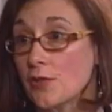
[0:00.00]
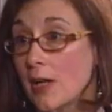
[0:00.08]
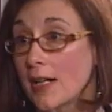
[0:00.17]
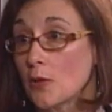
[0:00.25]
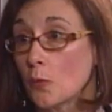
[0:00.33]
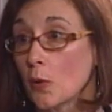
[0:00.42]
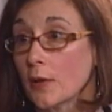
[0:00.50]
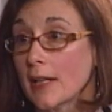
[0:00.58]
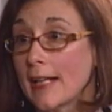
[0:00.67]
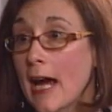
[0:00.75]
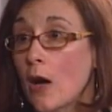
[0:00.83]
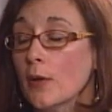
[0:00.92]
trying to work
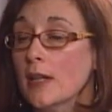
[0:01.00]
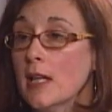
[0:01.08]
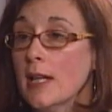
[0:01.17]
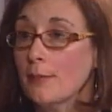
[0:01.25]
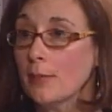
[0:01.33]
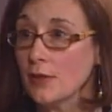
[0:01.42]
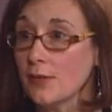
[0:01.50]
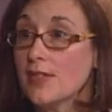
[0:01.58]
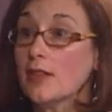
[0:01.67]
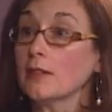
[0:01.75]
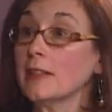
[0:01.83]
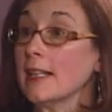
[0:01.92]
it out, but you
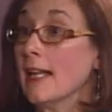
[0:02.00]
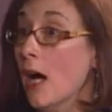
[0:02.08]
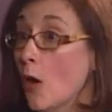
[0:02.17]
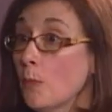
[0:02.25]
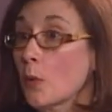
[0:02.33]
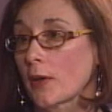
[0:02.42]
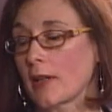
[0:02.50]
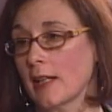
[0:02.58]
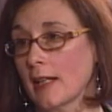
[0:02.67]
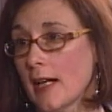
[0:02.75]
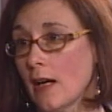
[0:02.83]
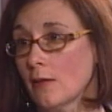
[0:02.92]
still need help
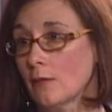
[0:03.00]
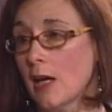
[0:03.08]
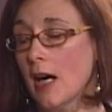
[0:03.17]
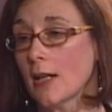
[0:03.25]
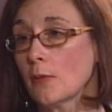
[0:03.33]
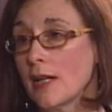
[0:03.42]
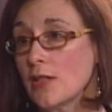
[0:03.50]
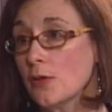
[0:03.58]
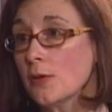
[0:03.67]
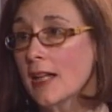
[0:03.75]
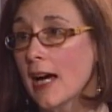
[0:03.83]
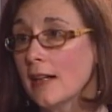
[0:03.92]
working it out. Well, how do I
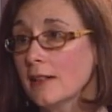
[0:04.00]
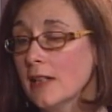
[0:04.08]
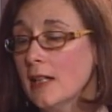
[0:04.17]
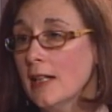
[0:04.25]
do mm-hmm. that?